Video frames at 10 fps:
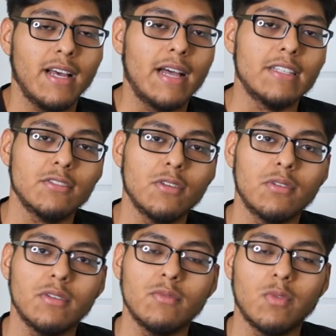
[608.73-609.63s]
I
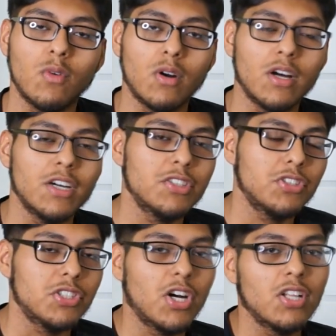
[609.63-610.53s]
sold them for
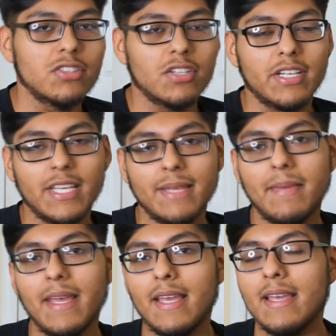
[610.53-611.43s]
$100 on
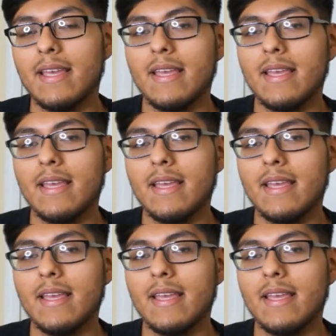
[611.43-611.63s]
eBay,